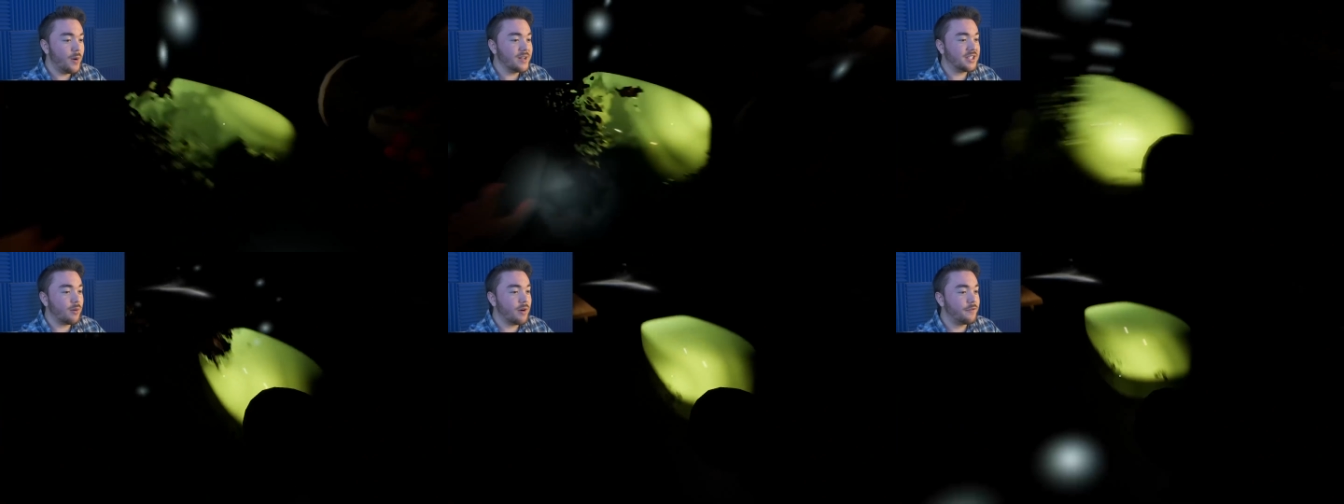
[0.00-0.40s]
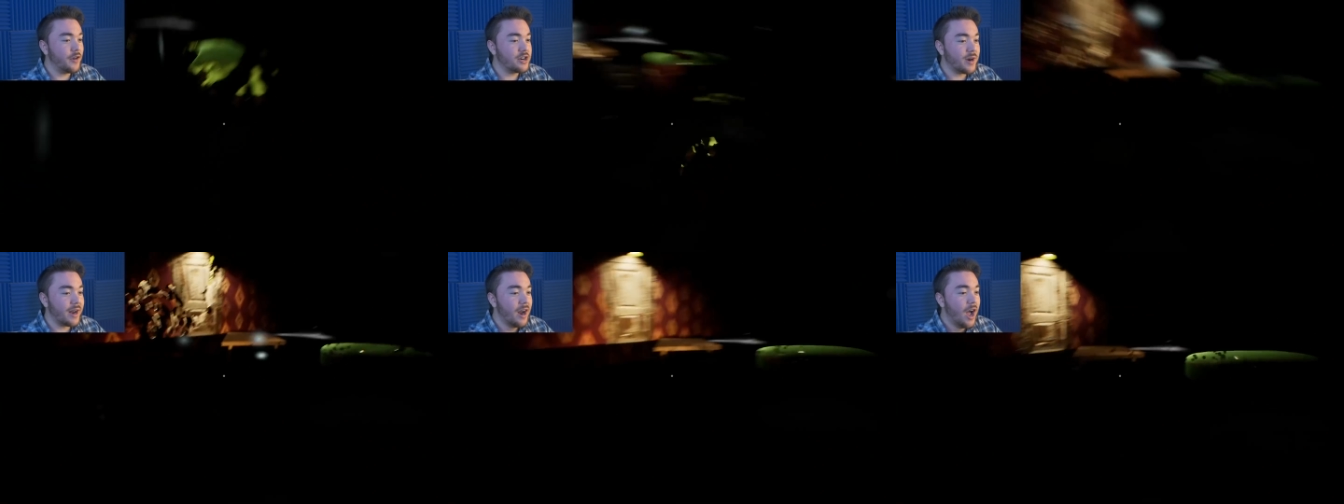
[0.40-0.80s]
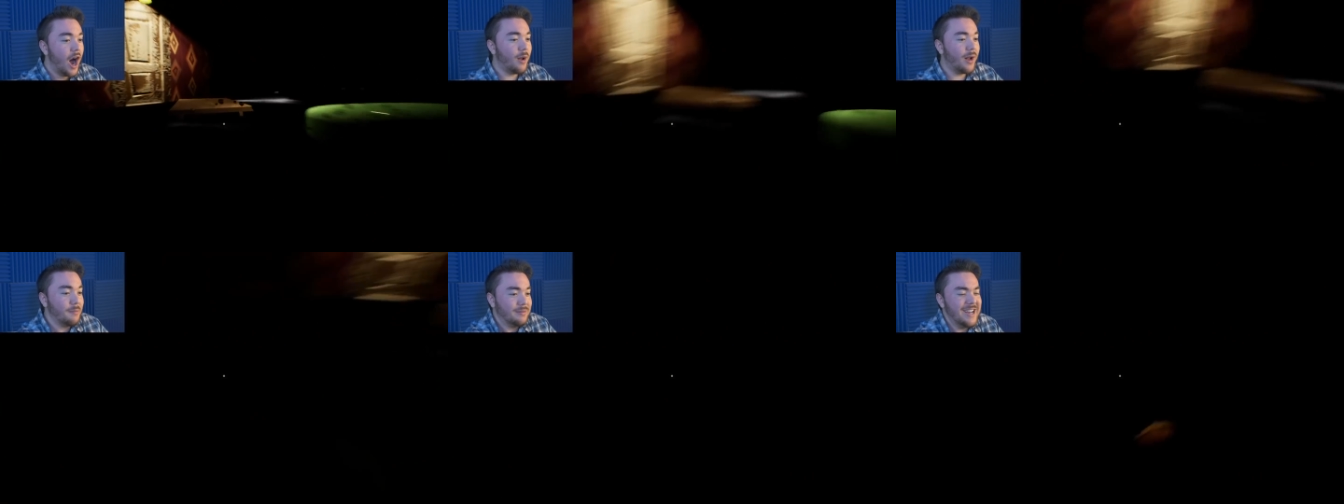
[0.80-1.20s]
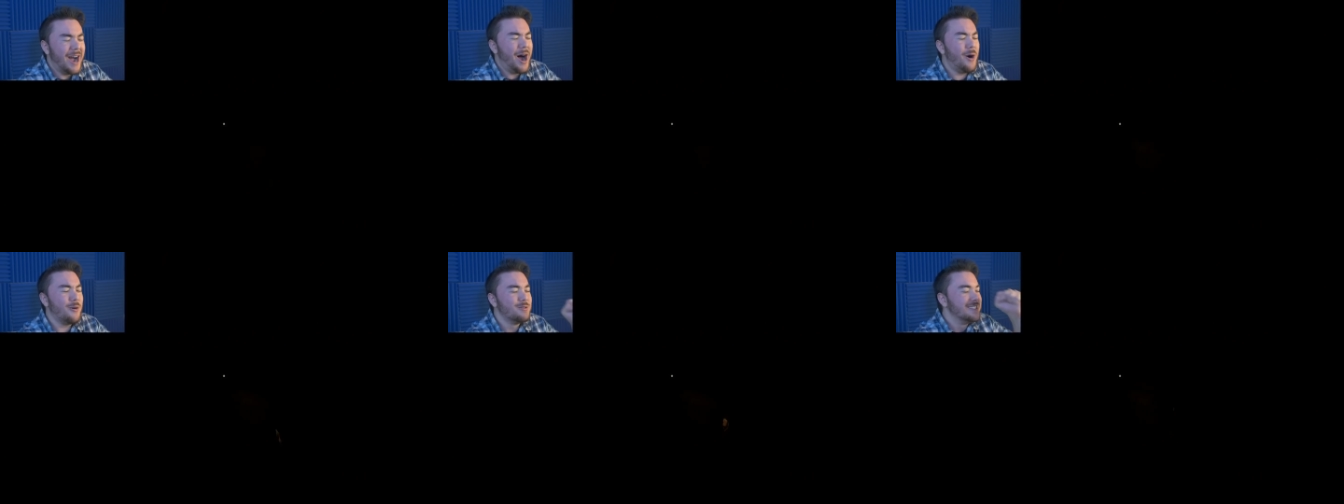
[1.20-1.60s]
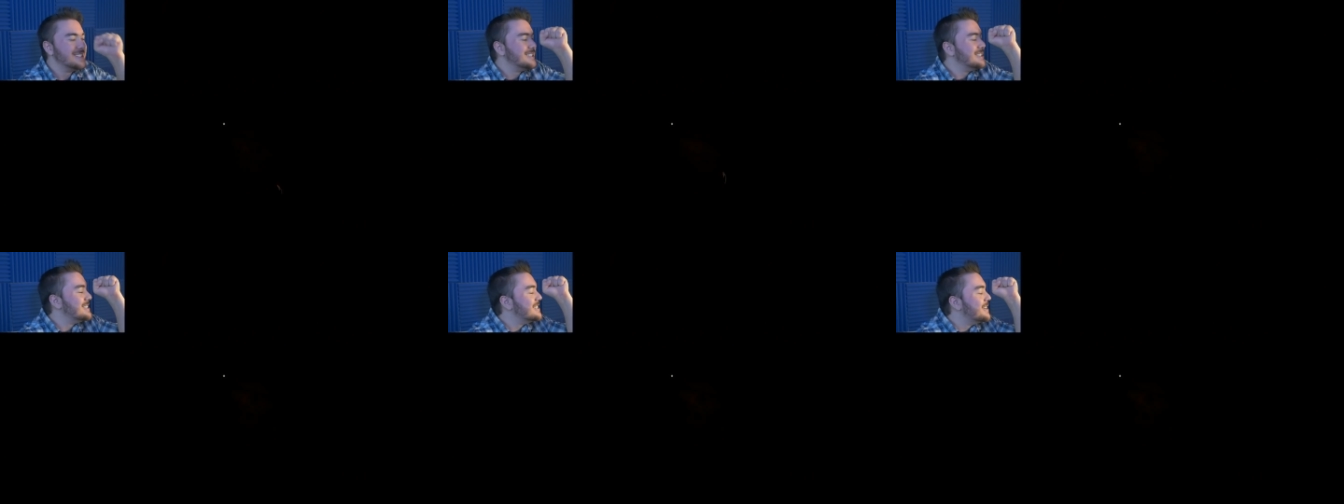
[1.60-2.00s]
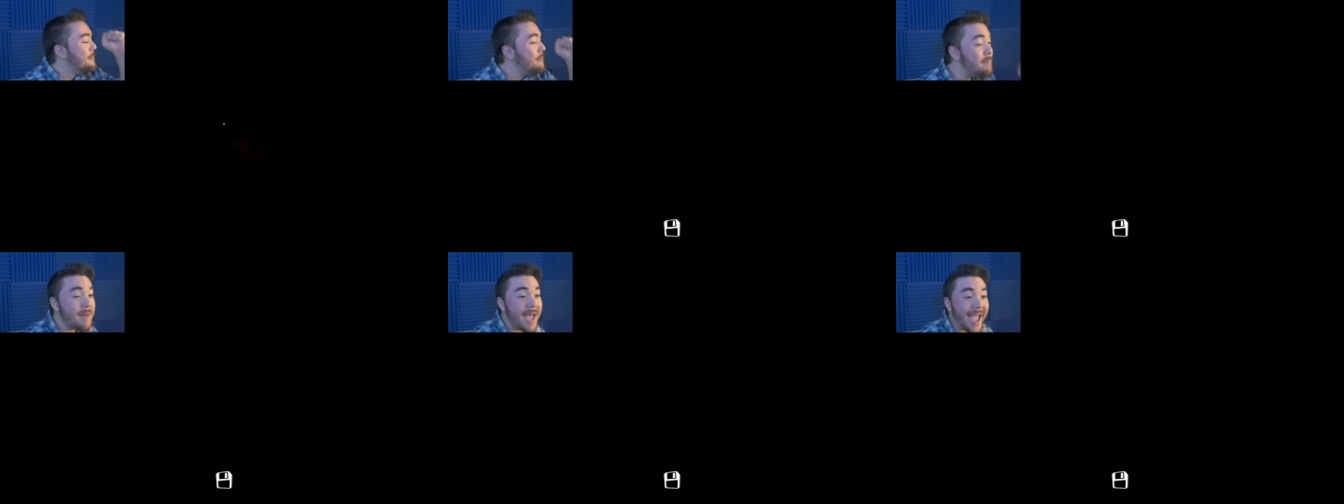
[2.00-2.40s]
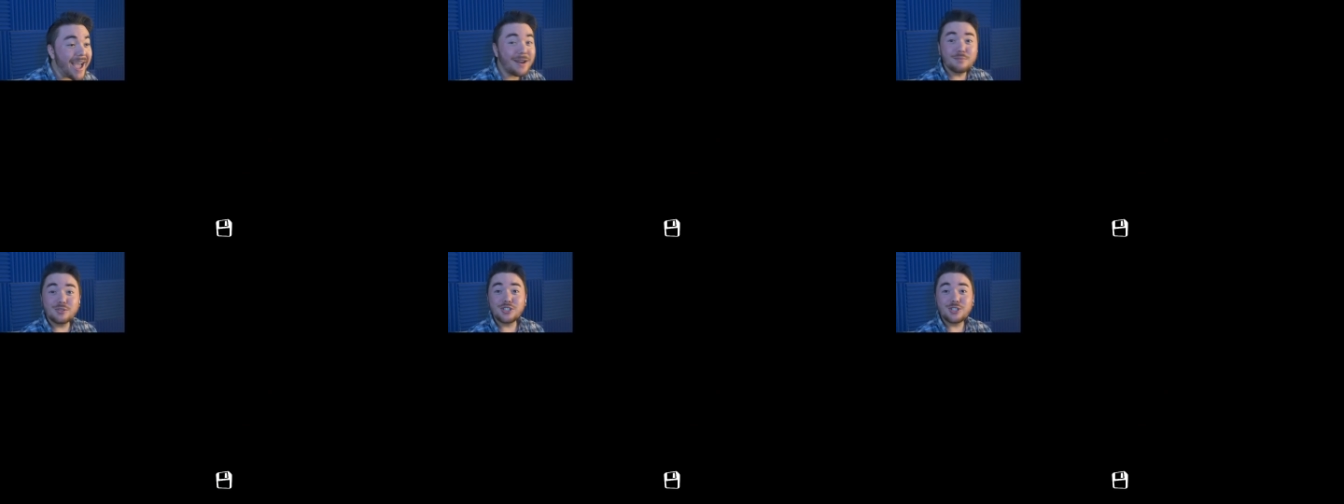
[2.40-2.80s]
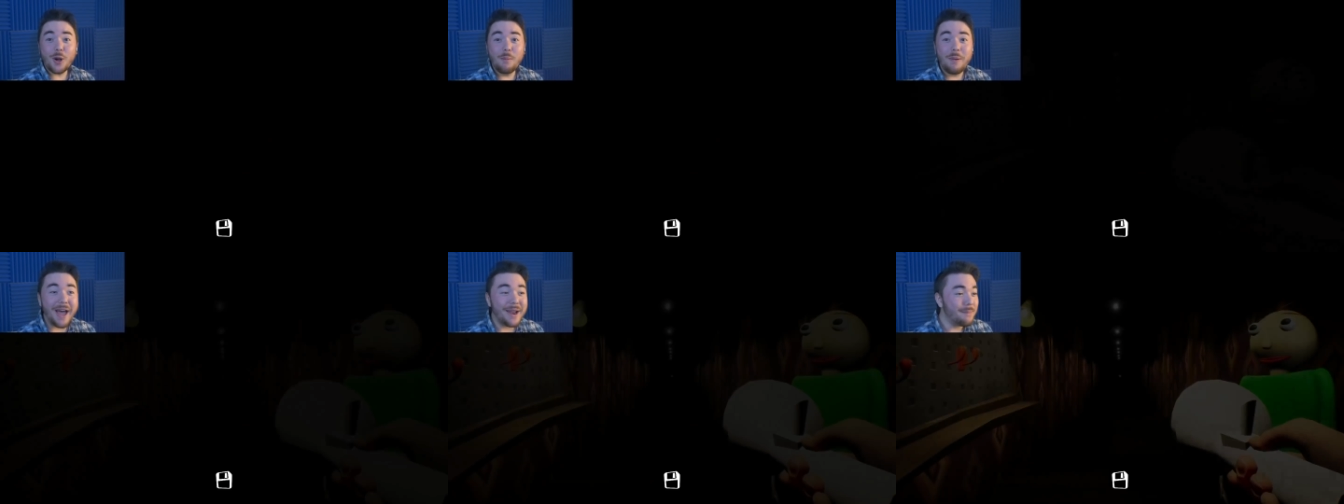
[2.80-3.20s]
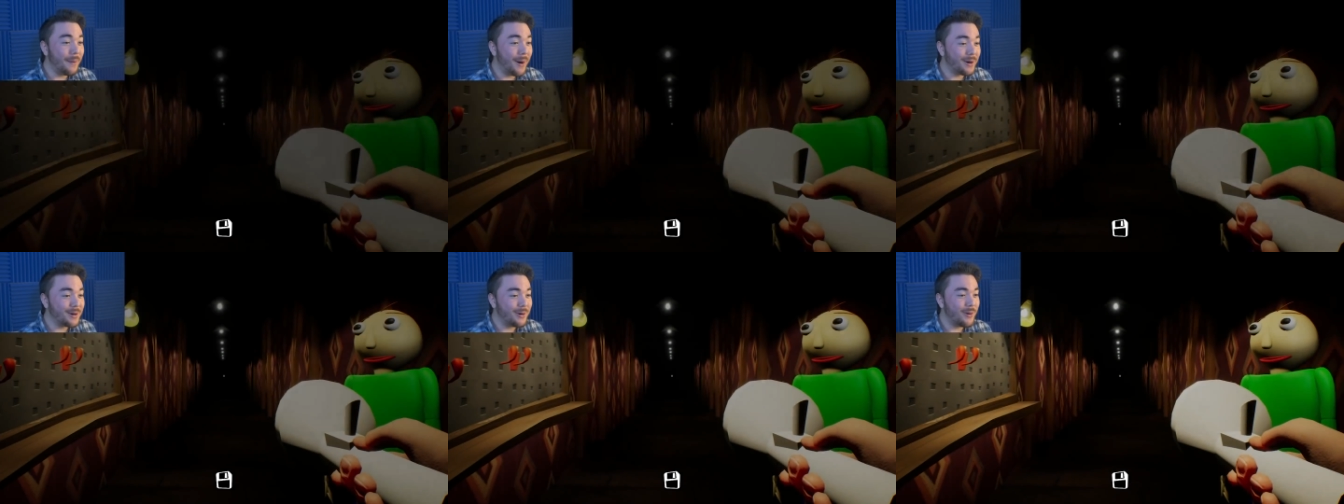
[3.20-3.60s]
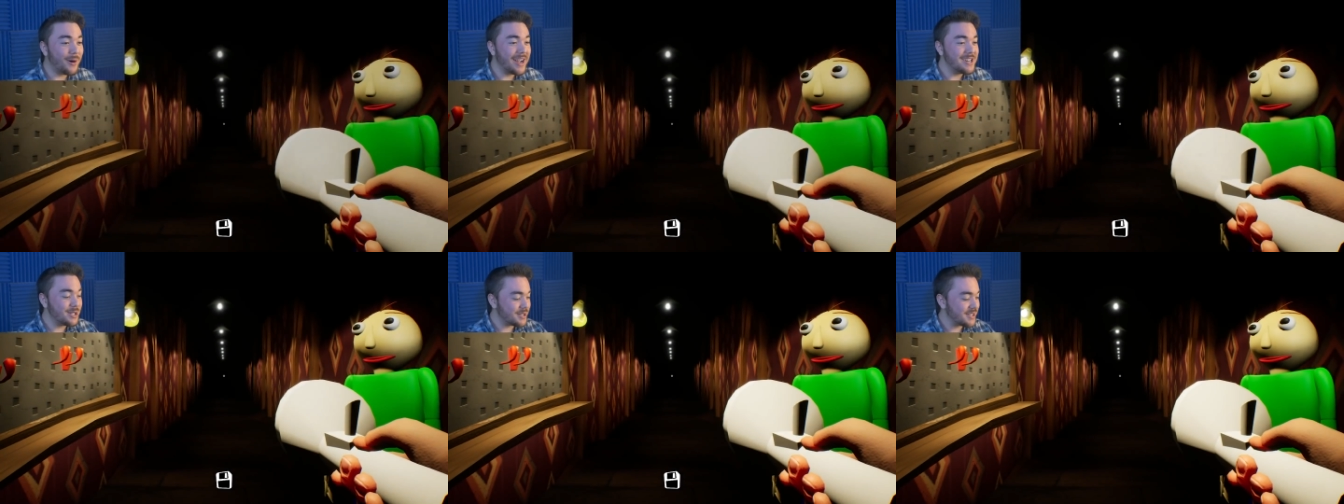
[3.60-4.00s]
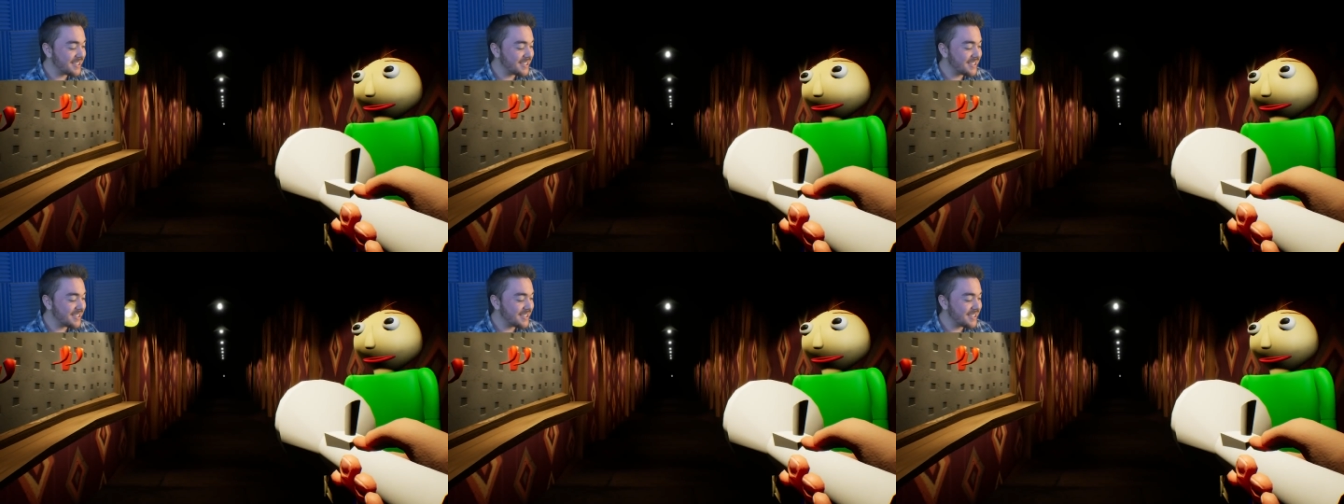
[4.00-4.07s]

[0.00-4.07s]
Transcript: it's a refrigerator. Oh, no! Man, I'm so bad at parkour. I just